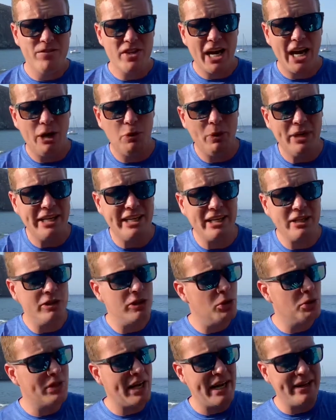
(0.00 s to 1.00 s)
I will
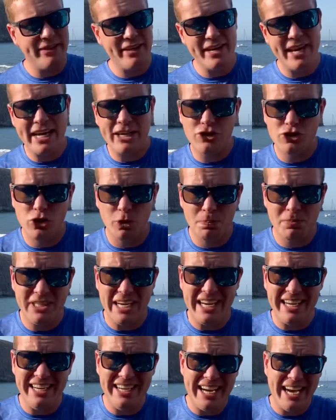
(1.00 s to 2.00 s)
include that in the next
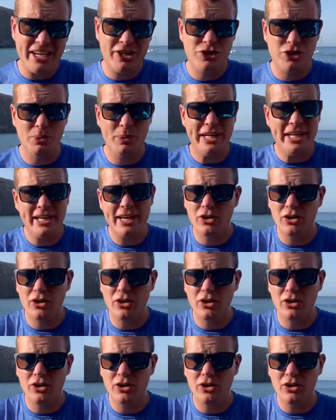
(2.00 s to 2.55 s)
update next week.